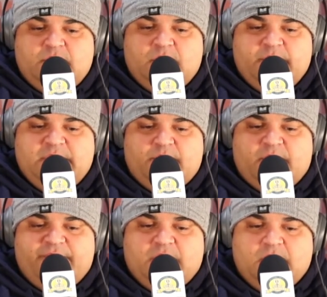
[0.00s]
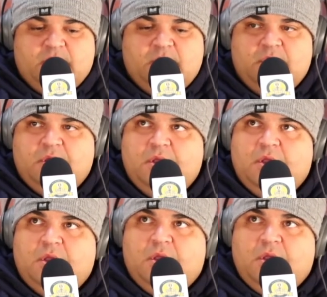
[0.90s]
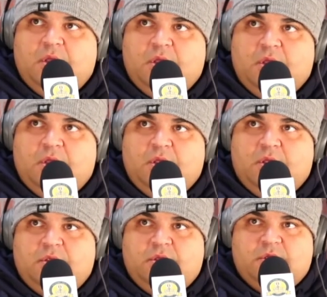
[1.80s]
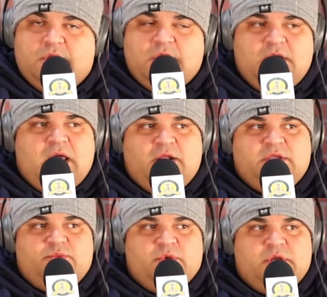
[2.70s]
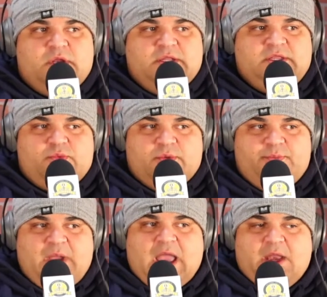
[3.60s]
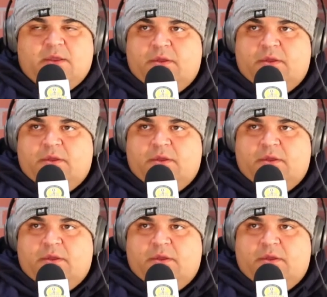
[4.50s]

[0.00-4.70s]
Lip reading: What are we doing over here? You good? I don't think we're good. I think we're bad.